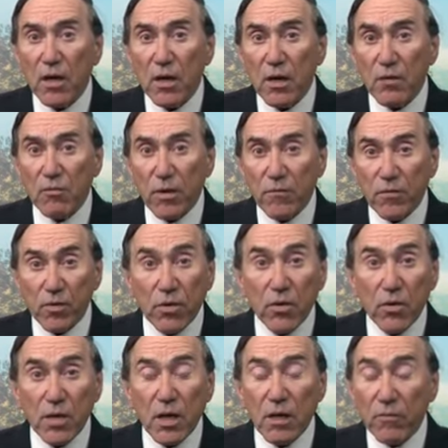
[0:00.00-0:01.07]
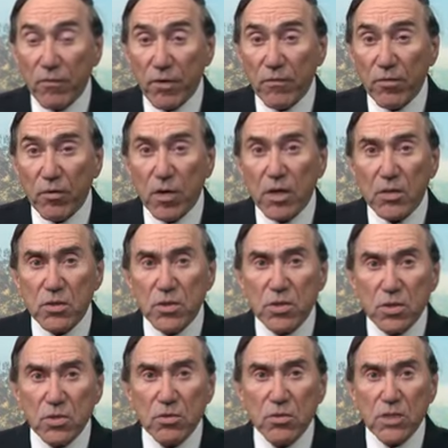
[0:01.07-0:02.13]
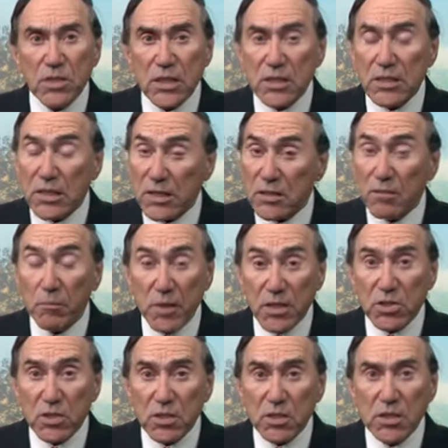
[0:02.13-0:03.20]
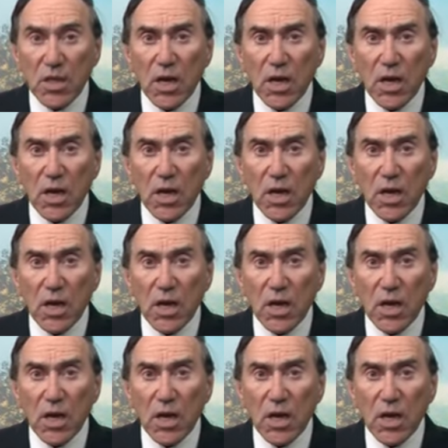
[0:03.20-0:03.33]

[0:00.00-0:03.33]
referring to students as sons of bitches,